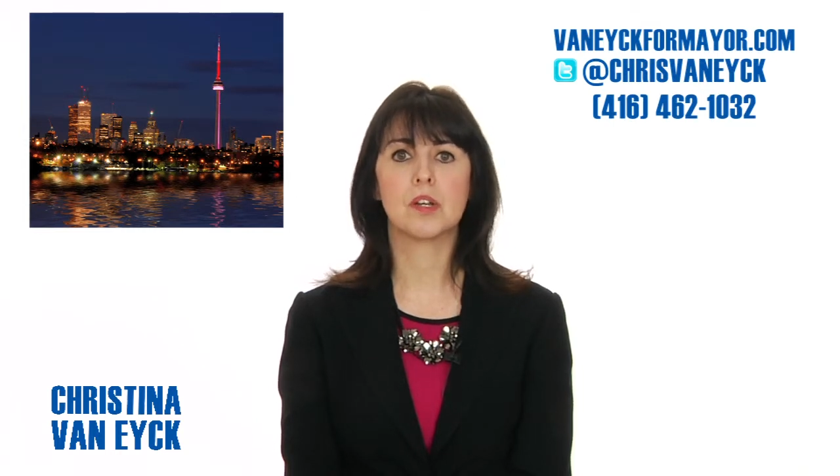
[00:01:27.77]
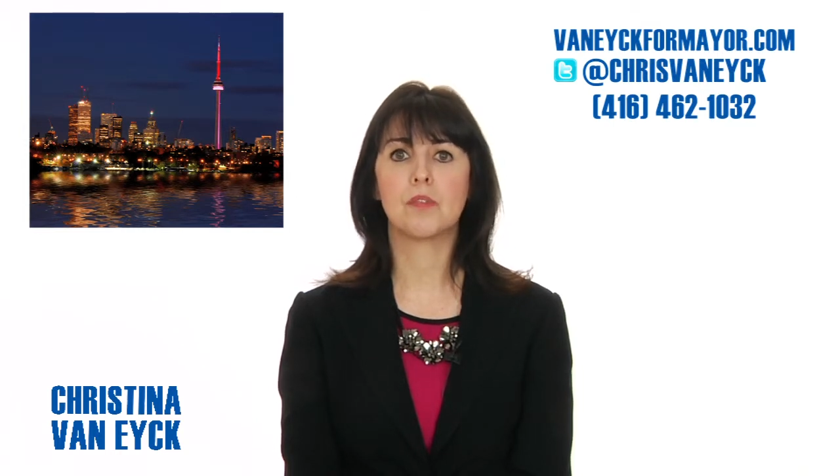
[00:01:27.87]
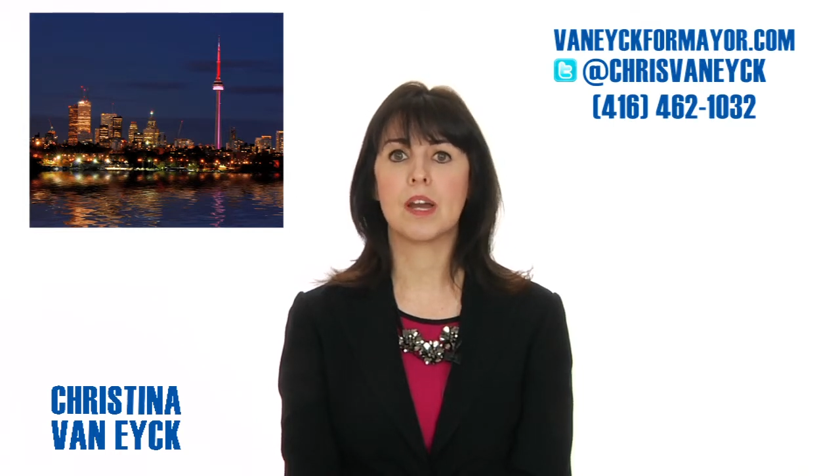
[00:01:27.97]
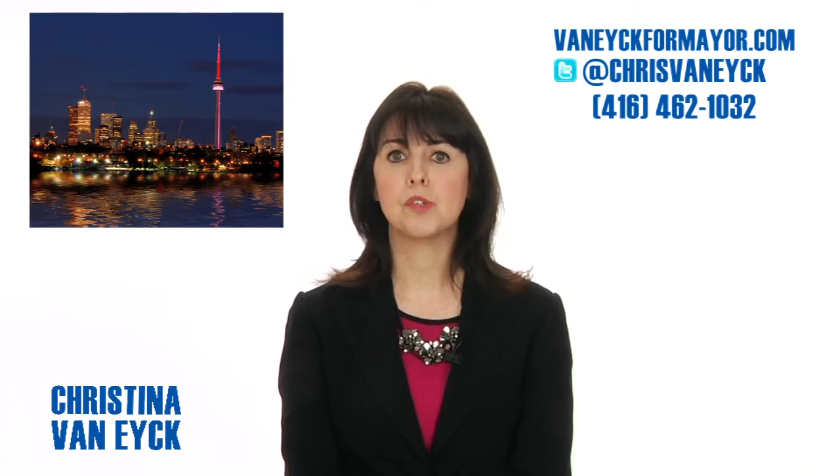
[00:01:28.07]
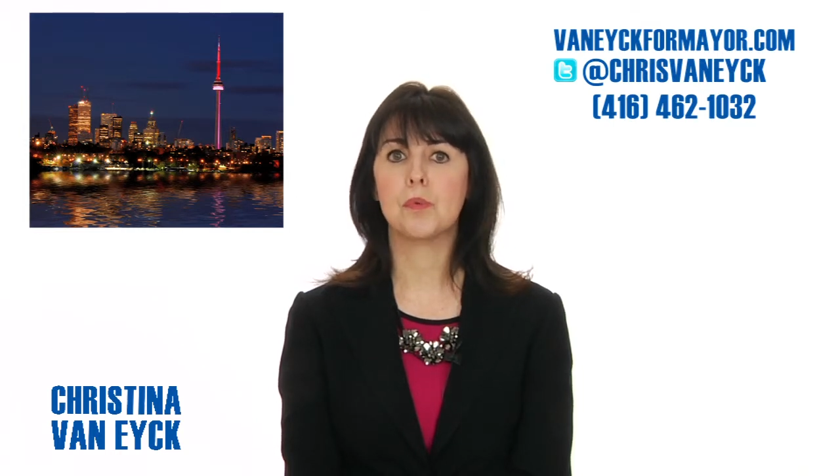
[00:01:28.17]

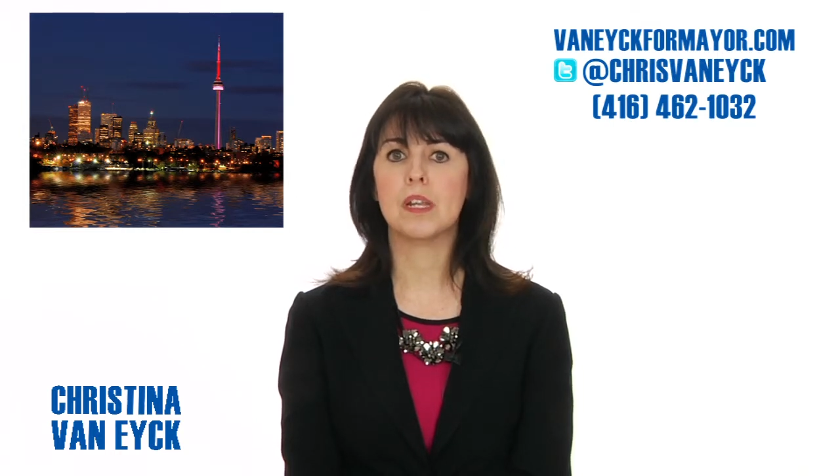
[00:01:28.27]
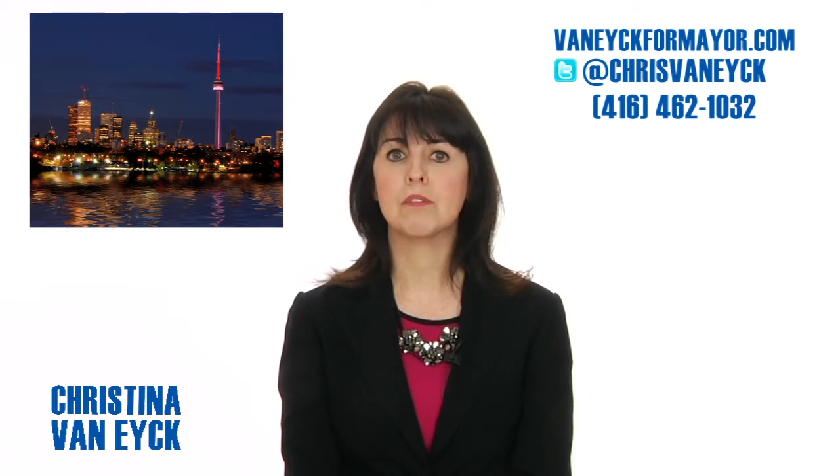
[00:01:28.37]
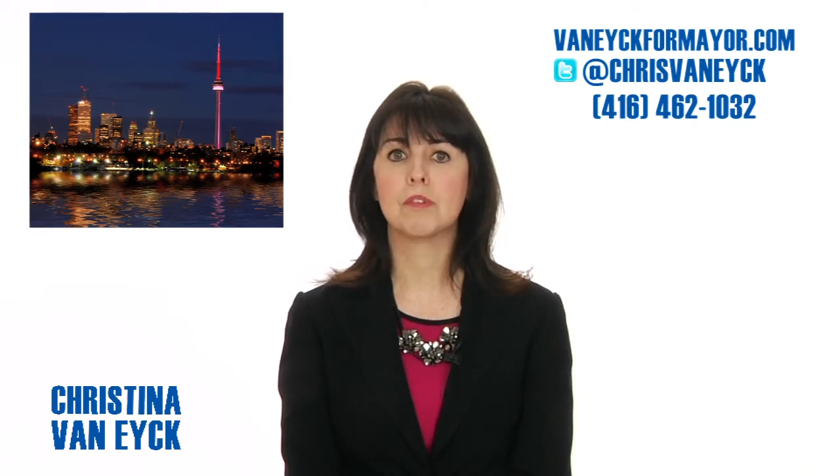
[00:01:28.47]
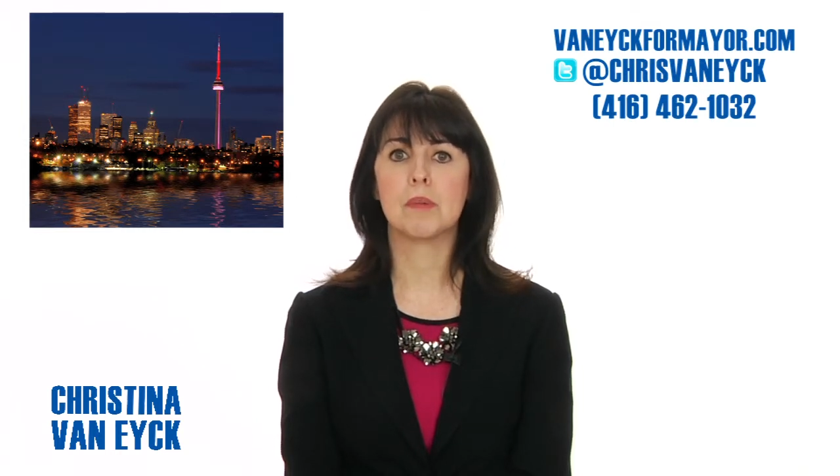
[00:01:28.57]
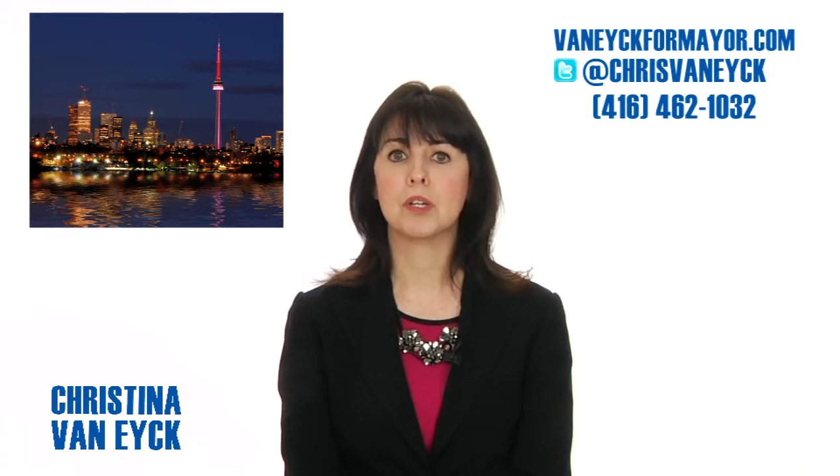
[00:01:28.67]
graduating
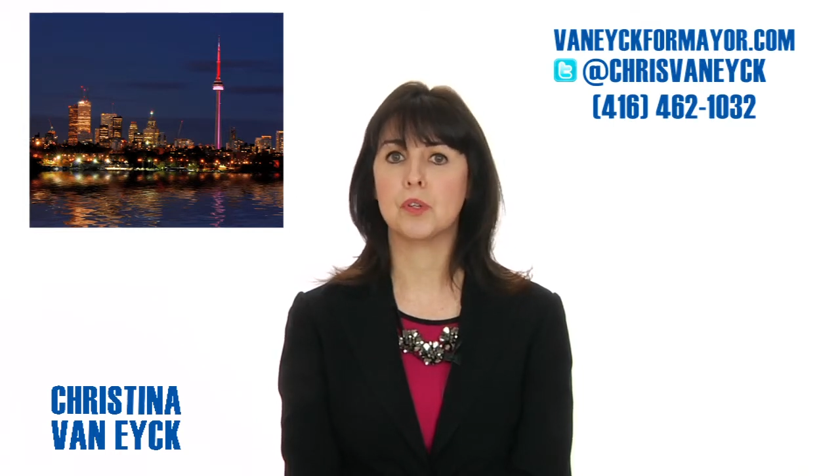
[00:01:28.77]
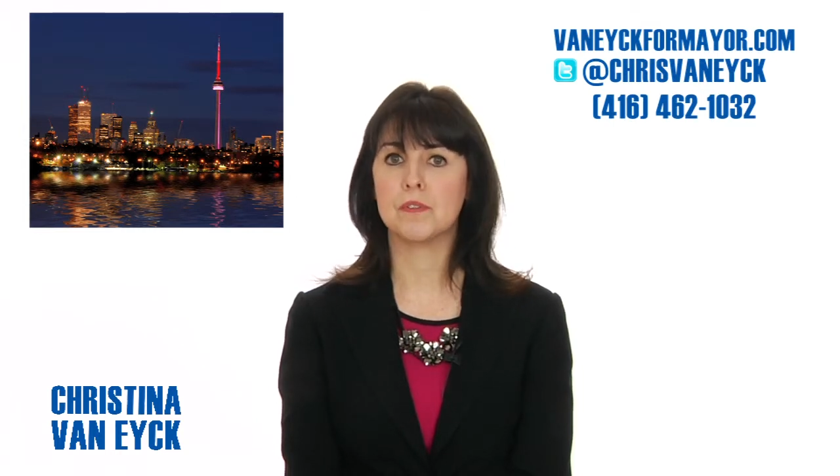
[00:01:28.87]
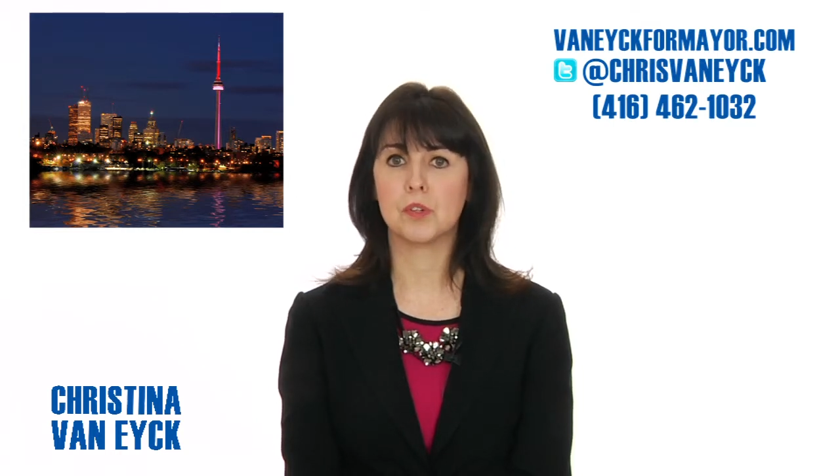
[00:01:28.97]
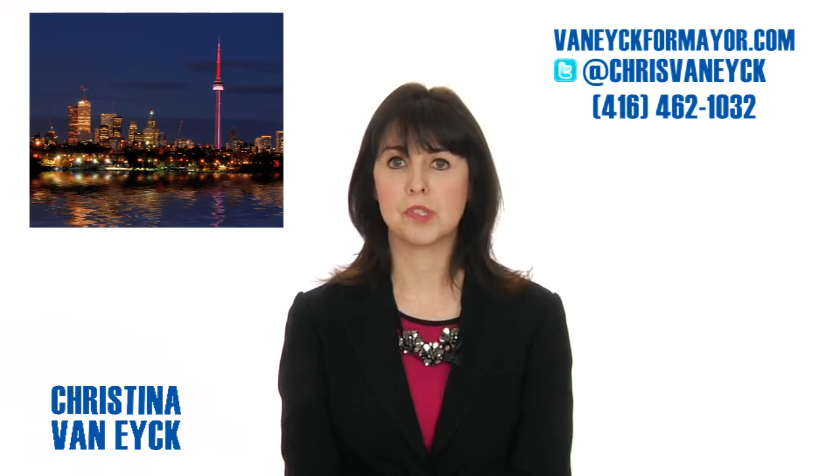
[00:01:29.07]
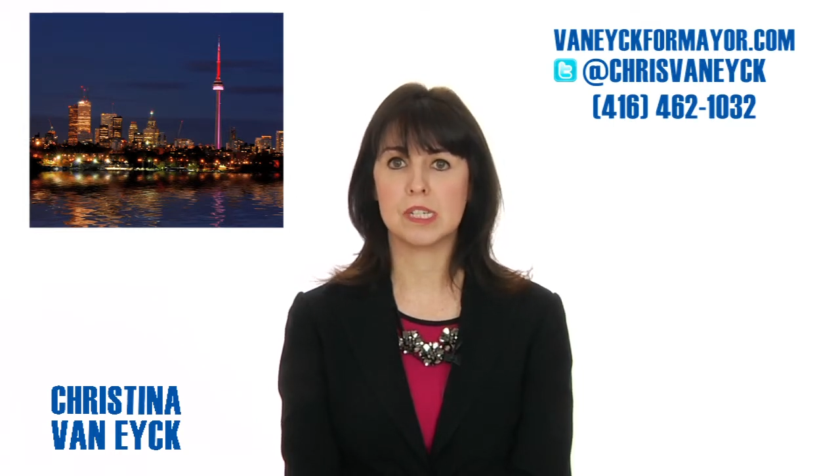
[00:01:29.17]
from our
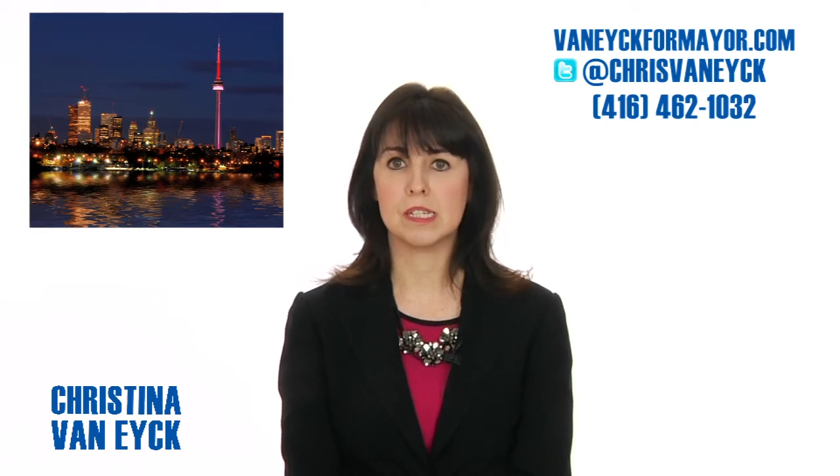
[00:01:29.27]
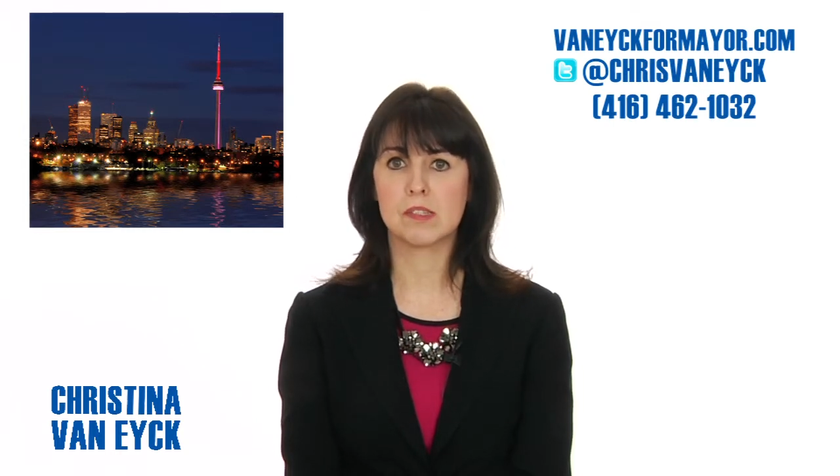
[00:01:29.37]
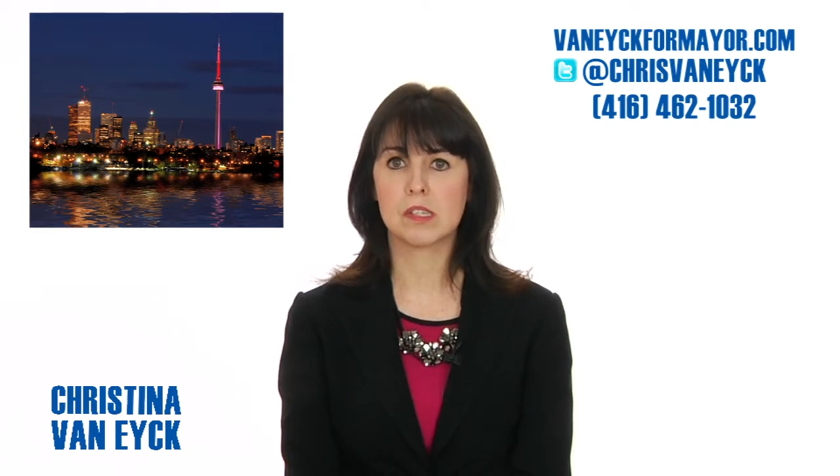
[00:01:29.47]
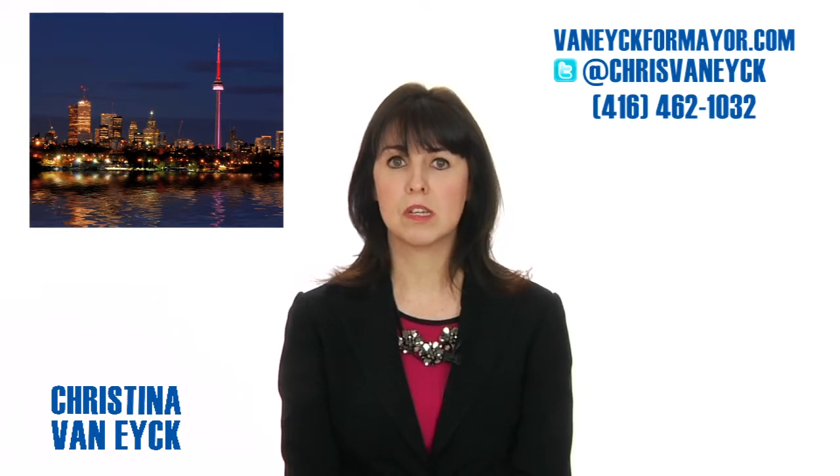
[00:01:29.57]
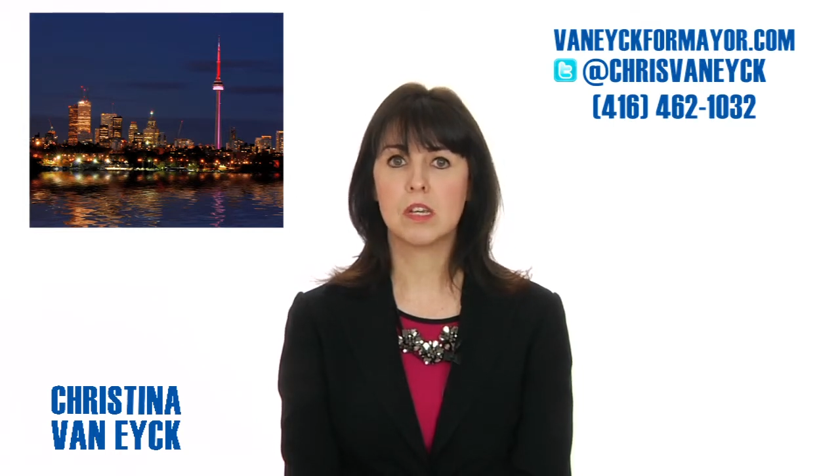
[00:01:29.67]
universities.